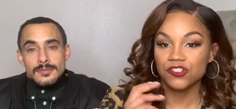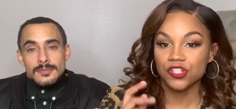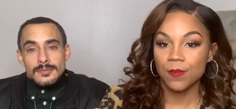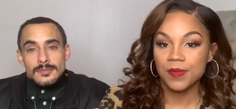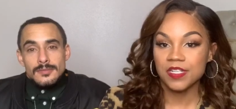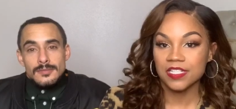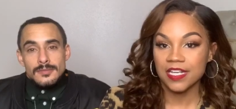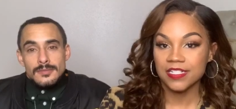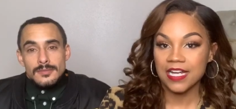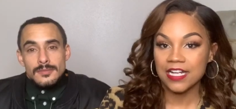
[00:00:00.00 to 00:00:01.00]
Speaker 1: jump into like
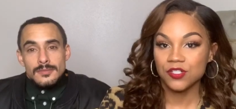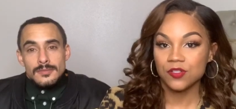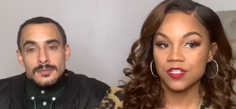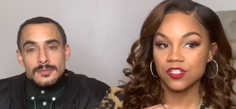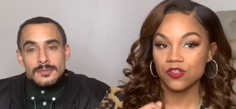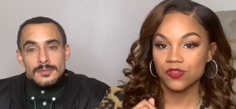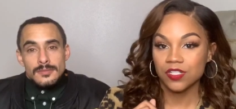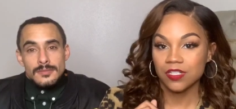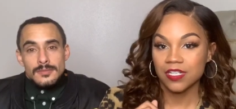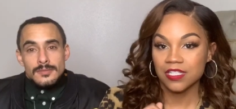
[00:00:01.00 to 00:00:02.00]
dad duties, and you're still
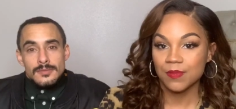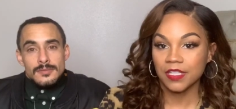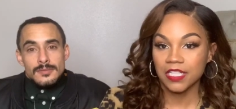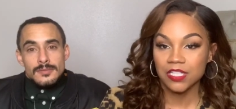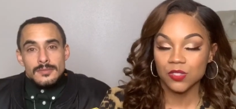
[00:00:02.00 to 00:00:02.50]
like smelly and